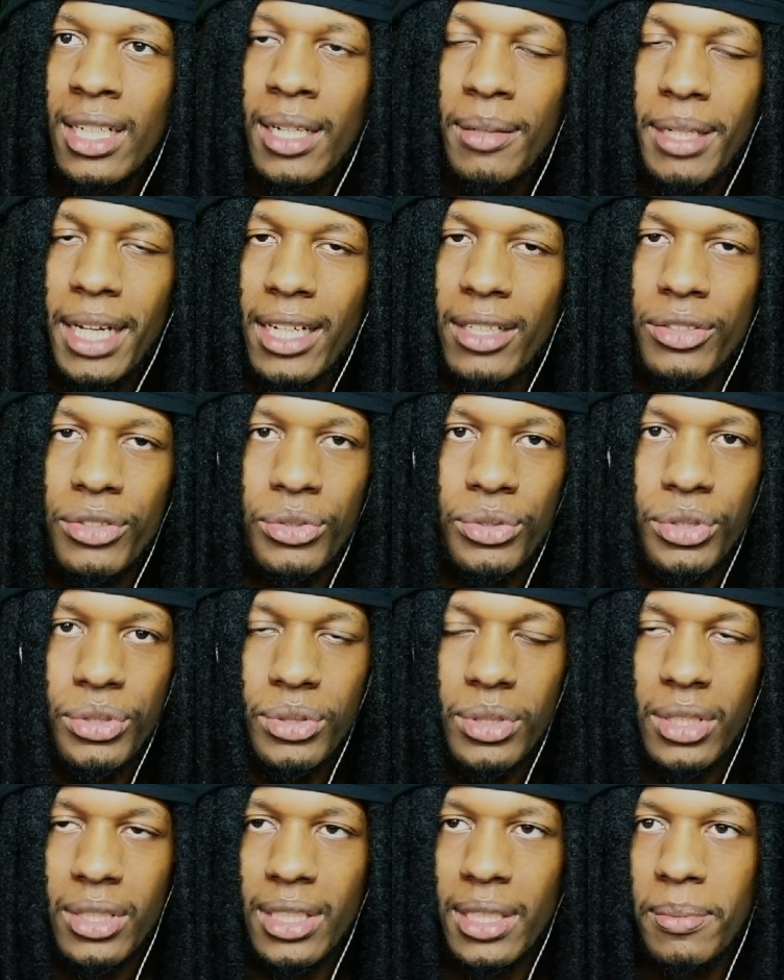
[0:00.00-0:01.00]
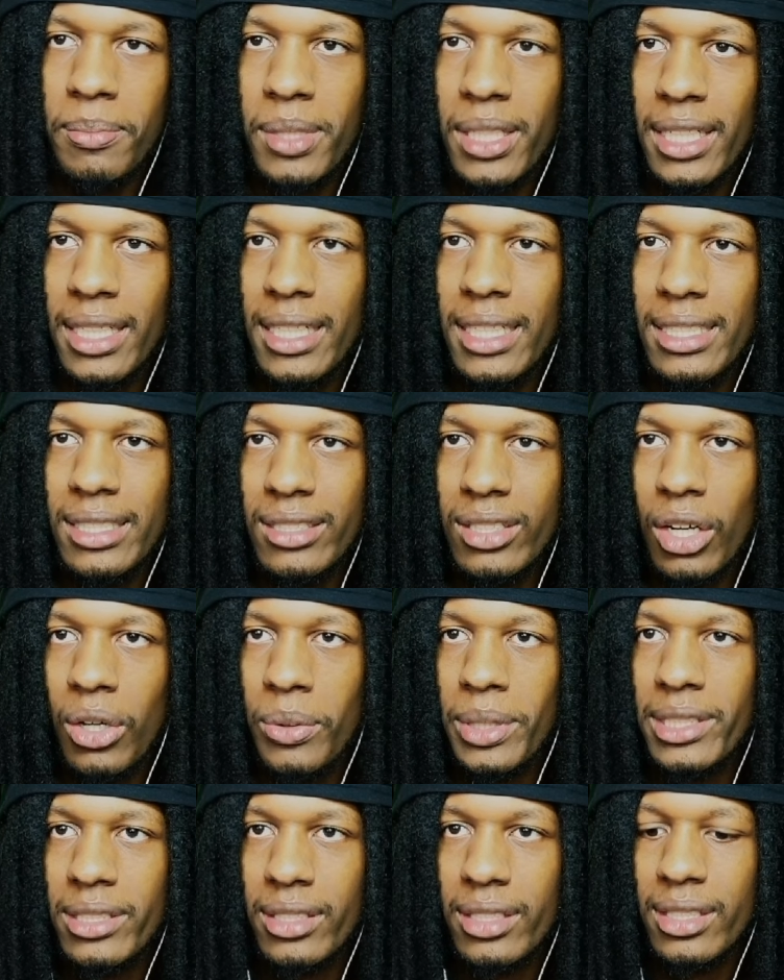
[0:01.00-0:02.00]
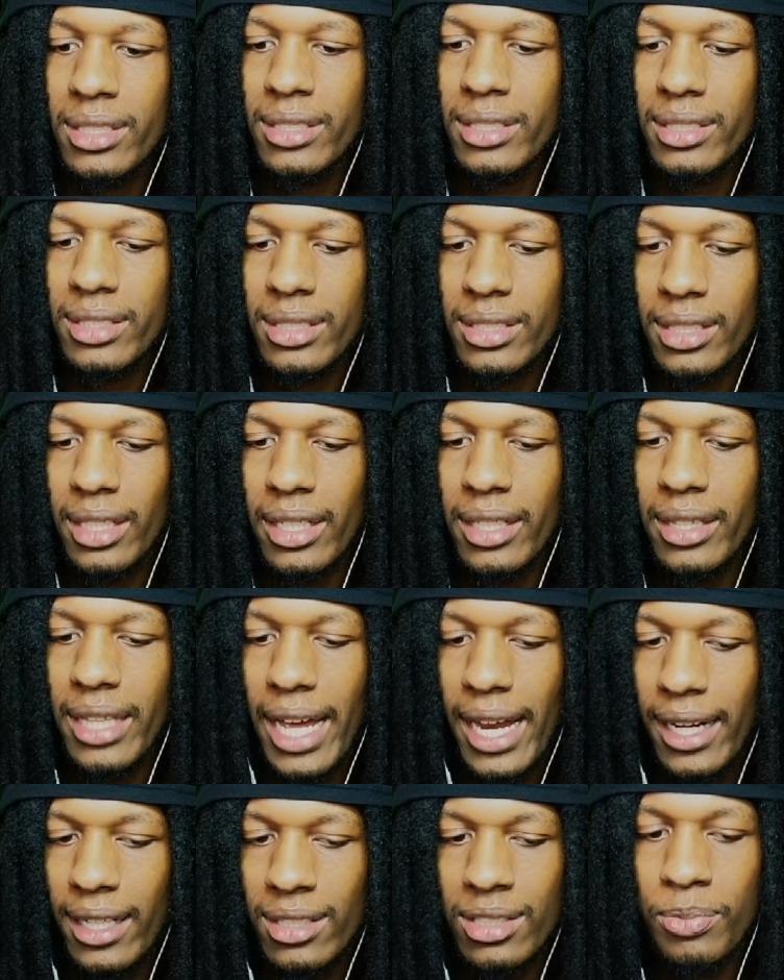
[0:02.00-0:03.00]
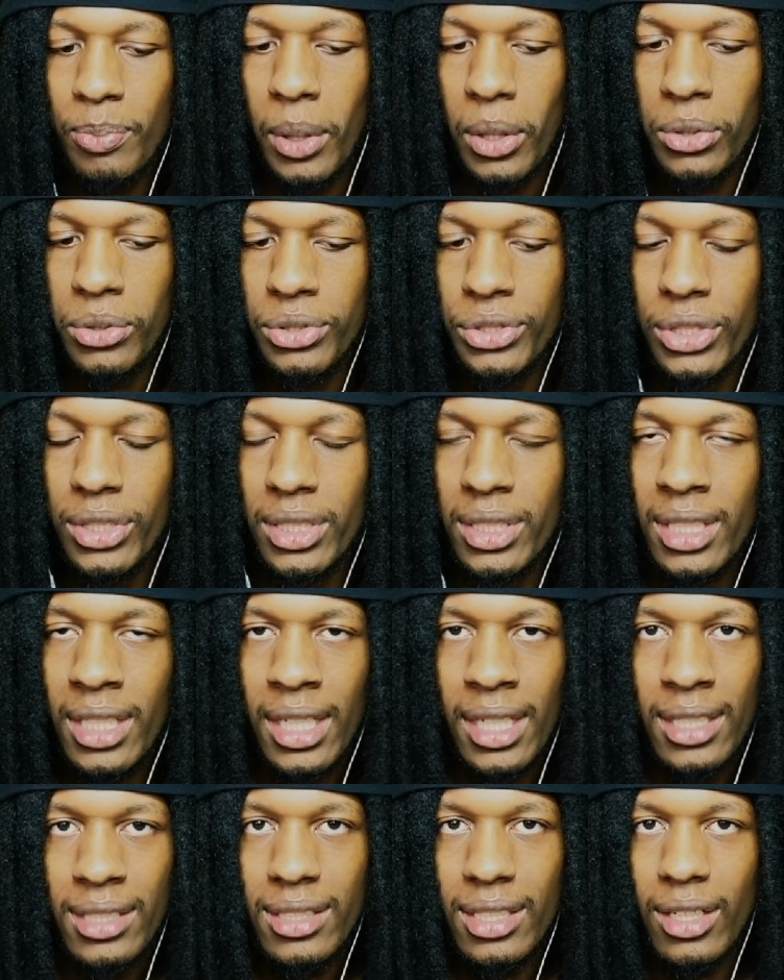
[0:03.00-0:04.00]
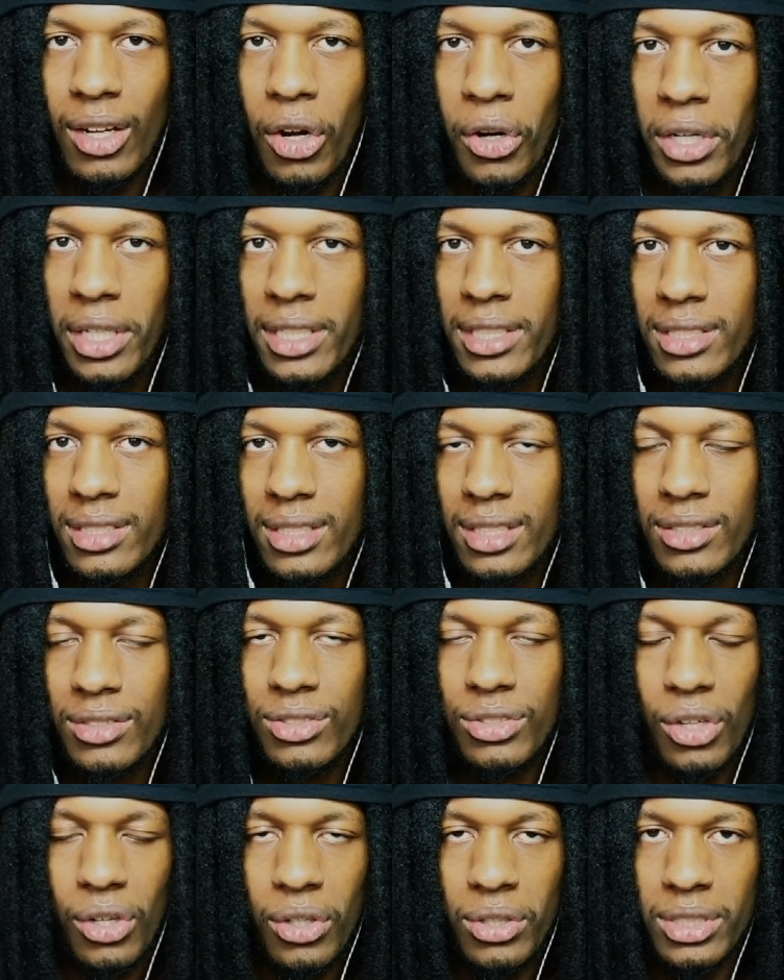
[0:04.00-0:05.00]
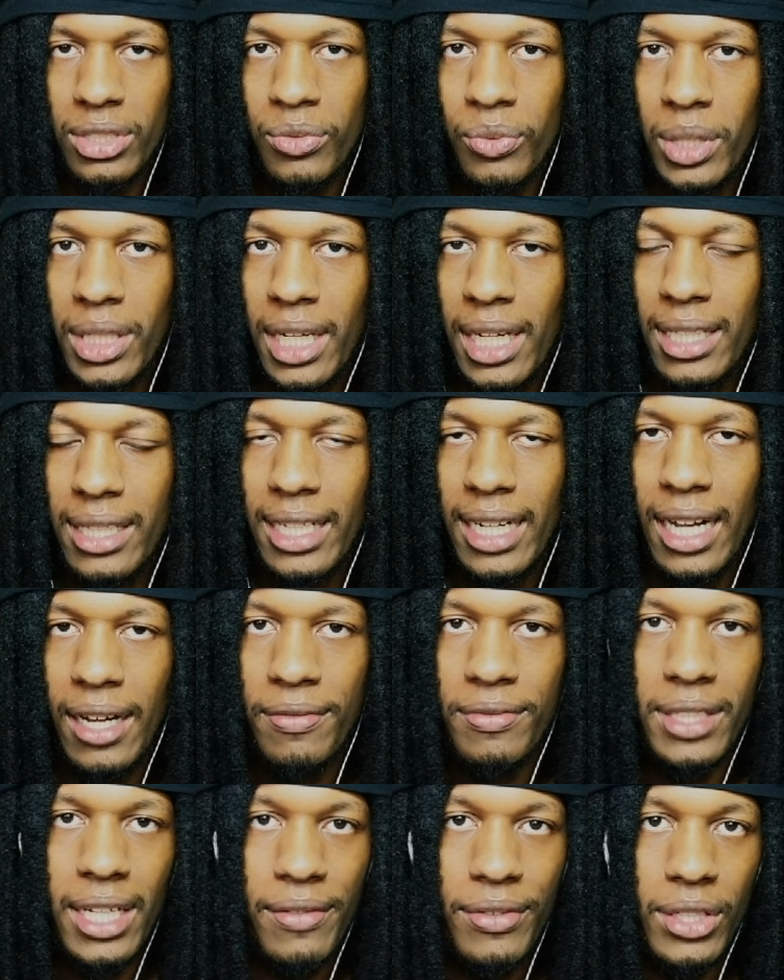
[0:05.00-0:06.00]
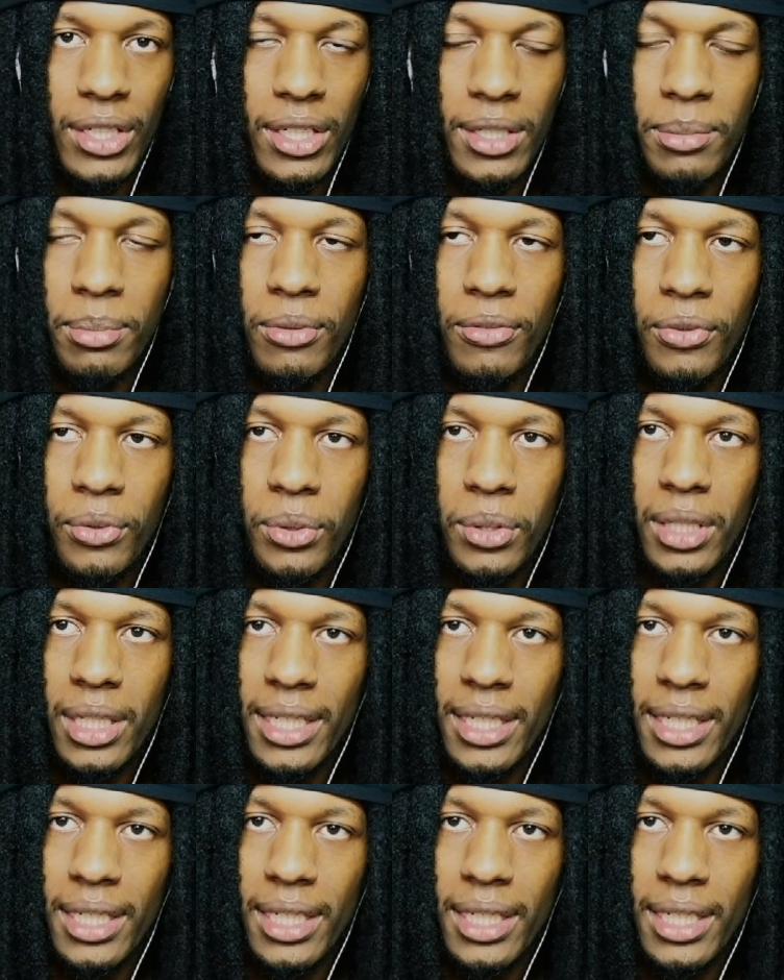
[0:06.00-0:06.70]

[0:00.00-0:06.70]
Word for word: Kind of neutral on it, but it's always good to just get that exposure to artists and songs and whatnot that I've never heard before.